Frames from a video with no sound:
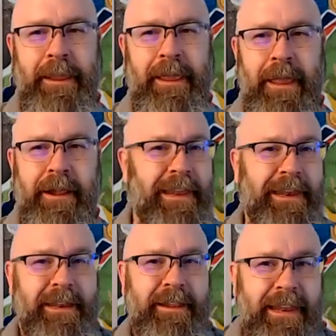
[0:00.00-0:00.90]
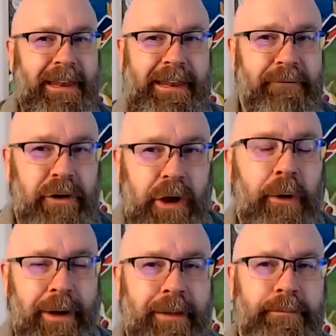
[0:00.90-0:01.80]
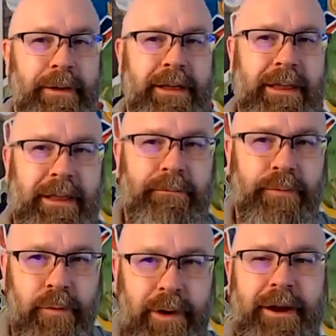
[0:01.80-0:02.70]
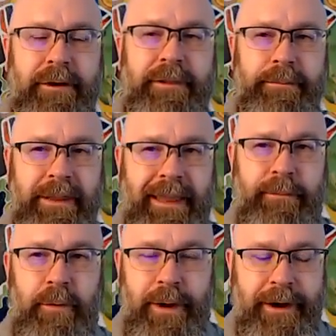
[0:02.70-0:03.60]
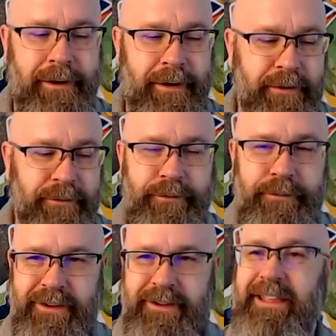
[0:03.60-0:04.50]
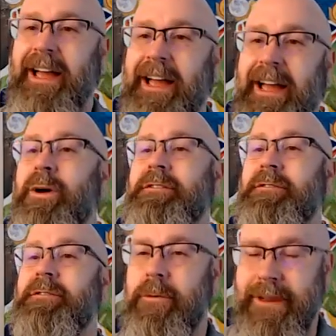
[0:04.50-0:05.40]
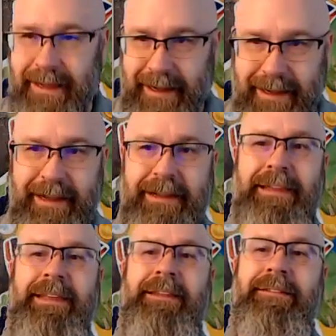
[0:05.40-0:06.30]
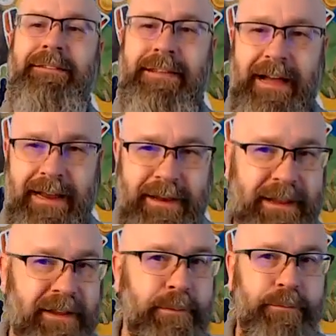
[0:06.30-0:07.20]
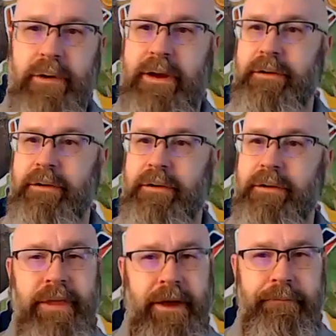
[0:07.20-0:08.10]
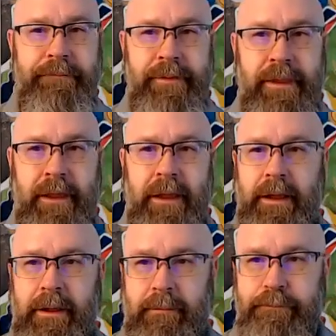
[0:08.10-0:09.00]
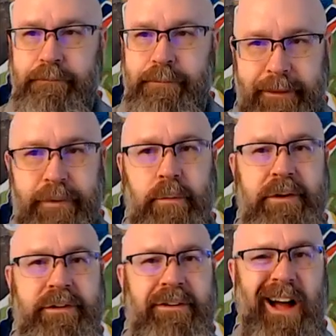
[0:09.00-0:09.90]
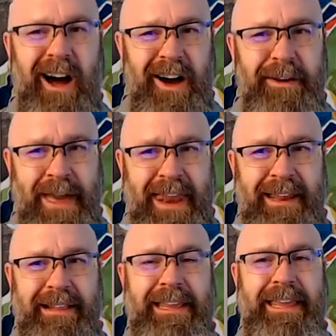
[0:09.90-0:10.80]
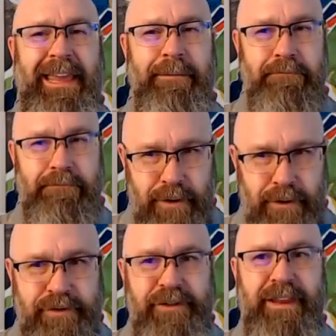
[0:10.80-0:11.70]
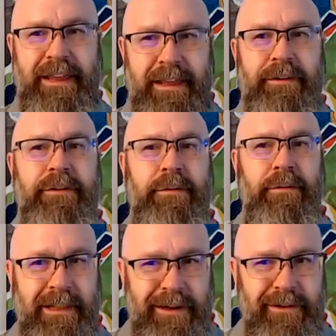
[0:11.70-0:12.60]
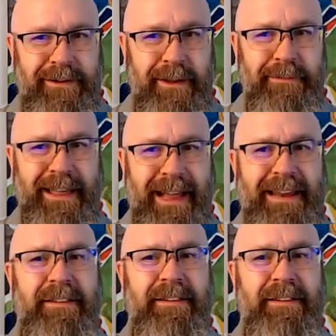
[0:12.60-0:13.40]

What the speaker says: They didn't even know it, but in prayer, they became aware of just kind of what's going on inside. And as we prayed through them, people would just automatically emerge into leadership kind of